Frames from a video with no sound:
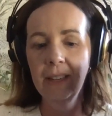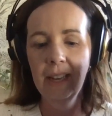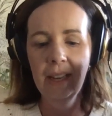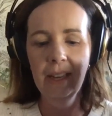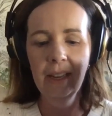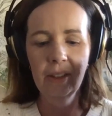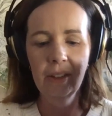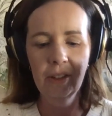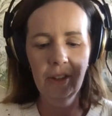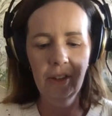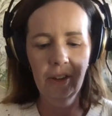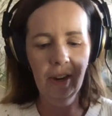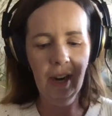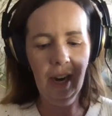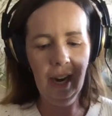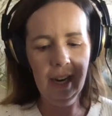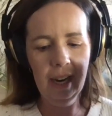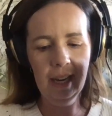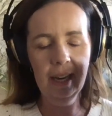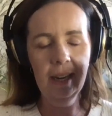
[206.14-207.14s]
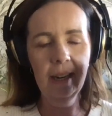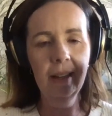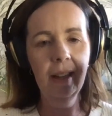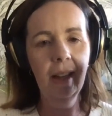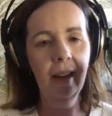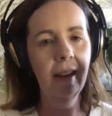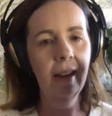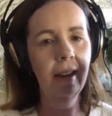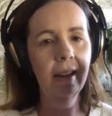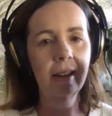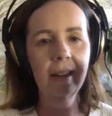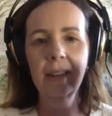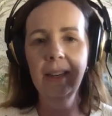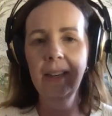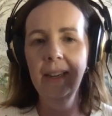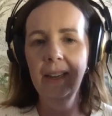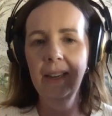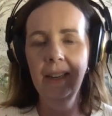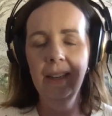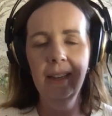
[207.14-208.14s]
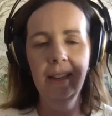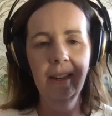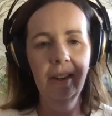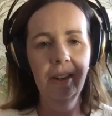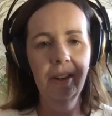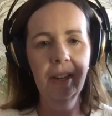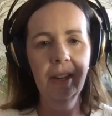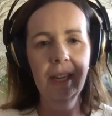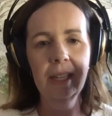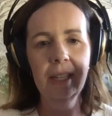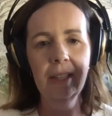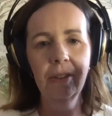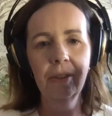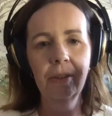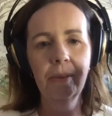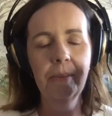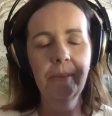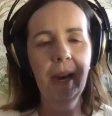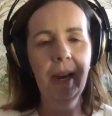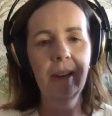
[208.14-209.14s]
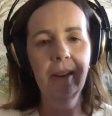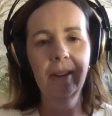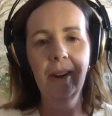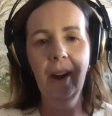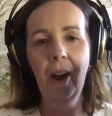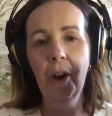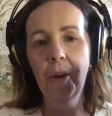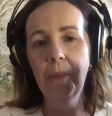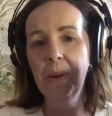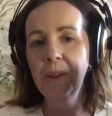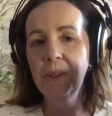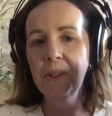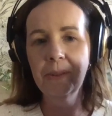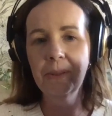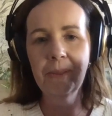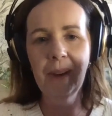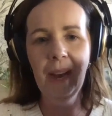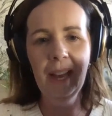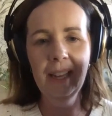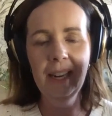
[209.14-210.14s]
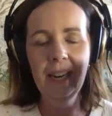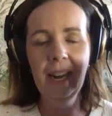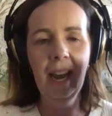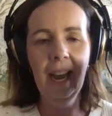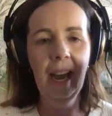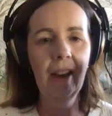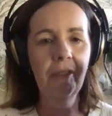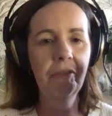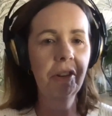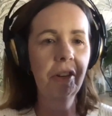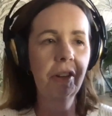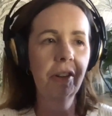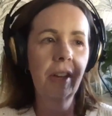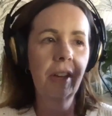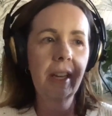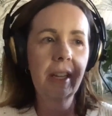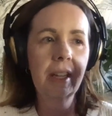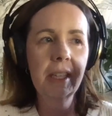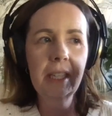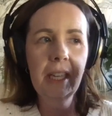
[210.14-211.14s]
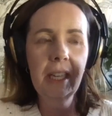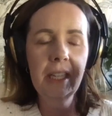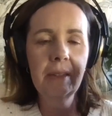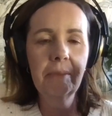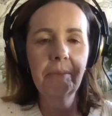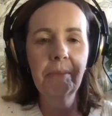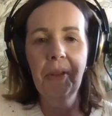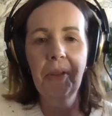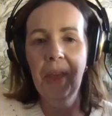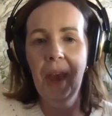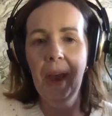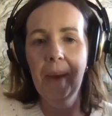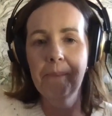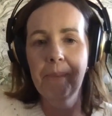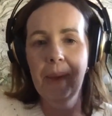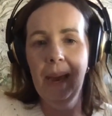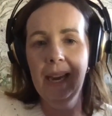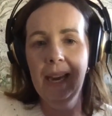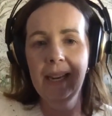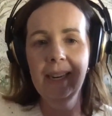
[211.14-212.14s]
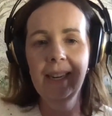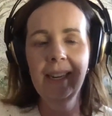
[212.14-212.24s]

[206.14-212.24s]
So you're hiking along, you get to about almost a mile and a half and you're like, this hasn't been that bad.